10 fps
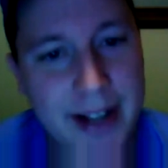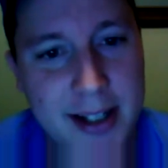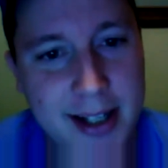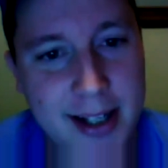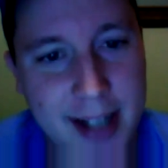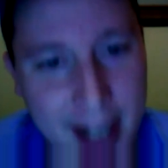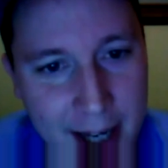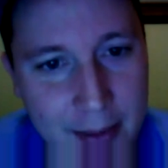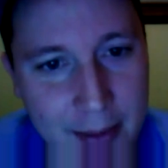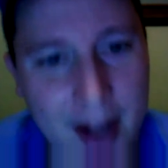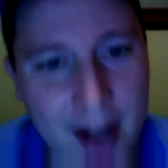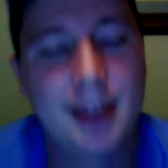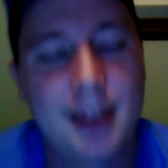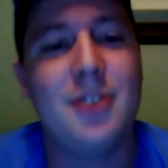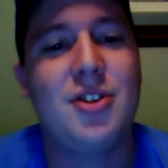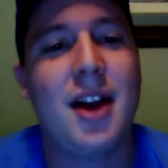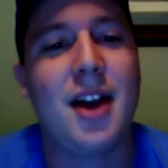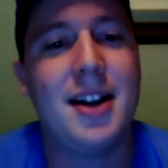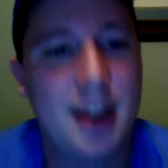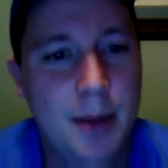SEC team. They're
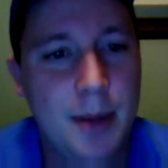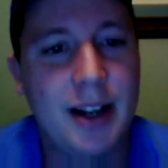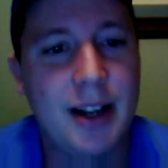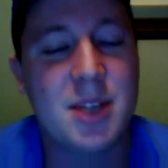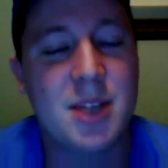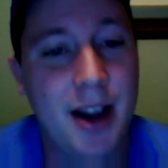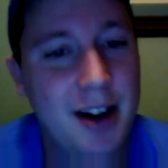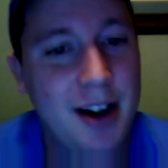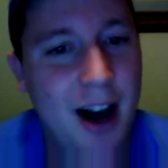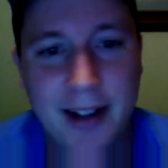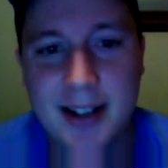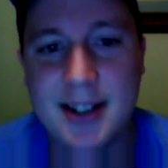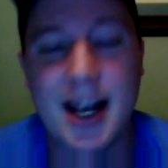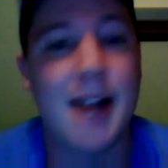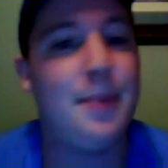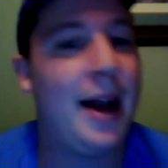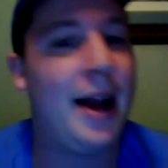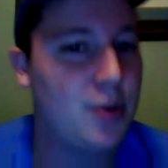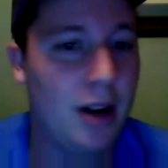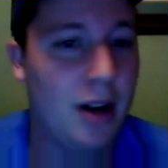trying to emulate the spread offense that
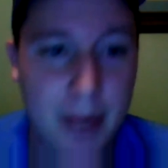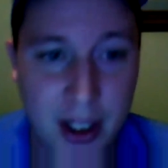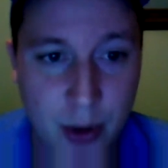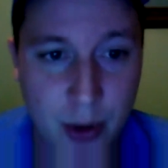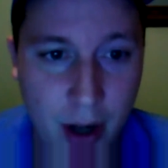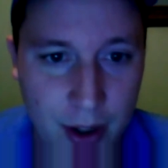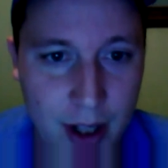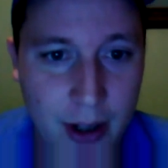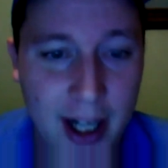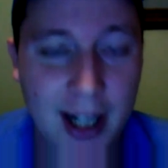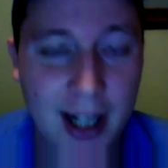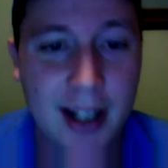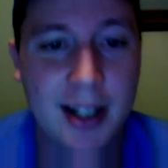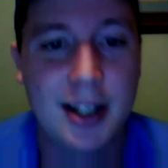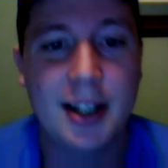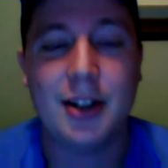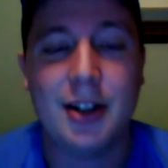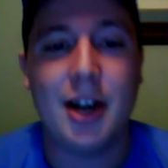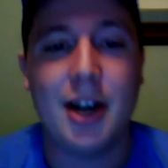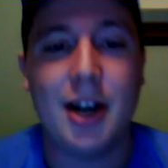Pac-12 and Big 12 are doing.
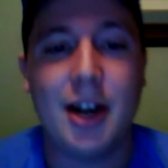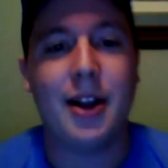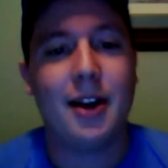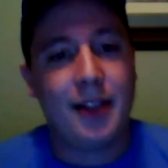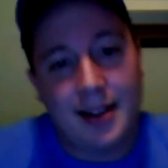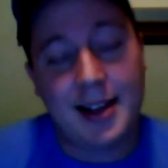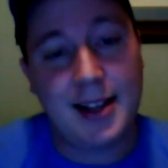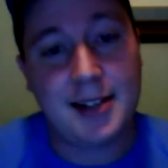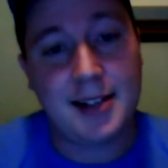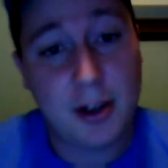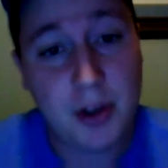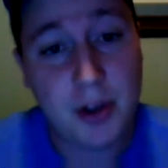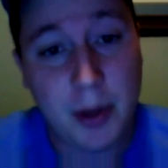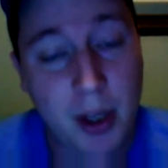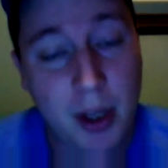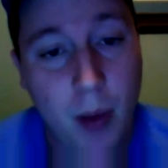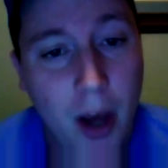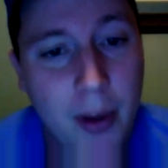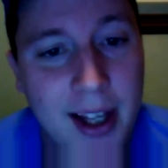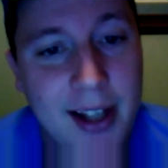They're doing pretty
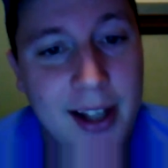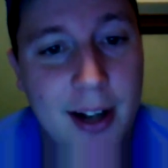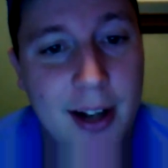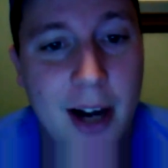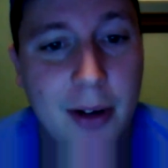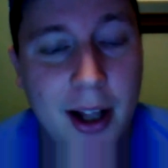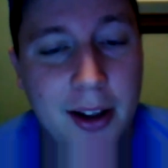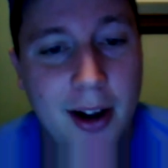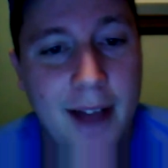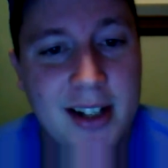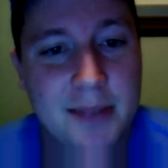well with it. They're having.